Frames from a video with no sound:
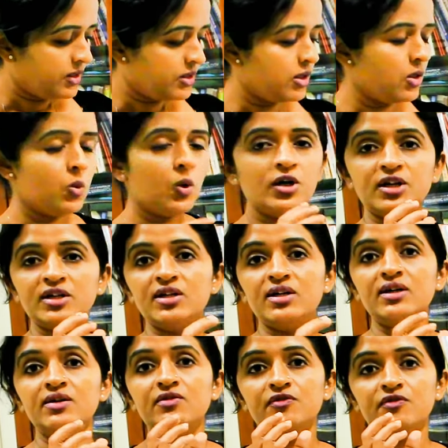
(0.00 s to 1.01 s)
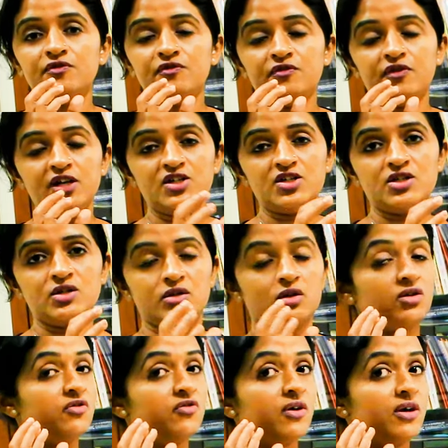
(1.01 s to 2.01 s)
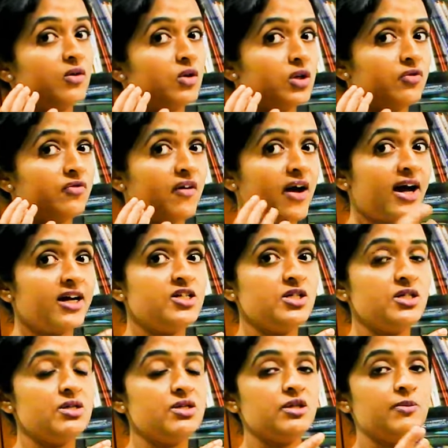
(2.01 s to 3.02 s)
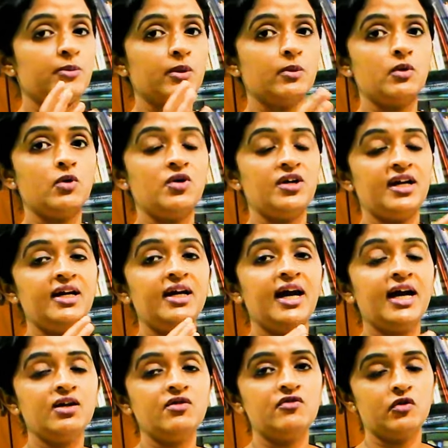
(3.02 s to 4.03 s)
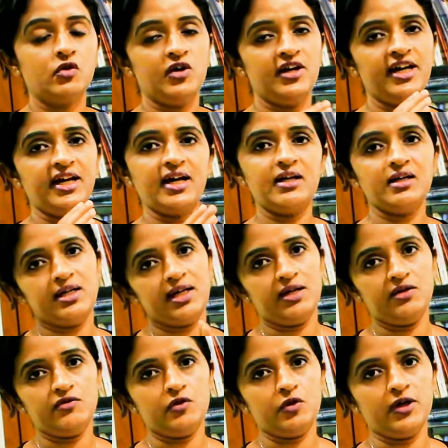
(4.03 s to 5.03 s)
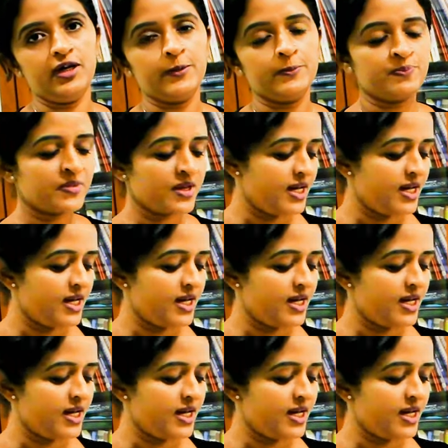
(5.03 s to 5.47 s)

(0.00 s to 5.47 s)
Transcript: So what are the features or the, what are the factors promoting head folding and tail folding?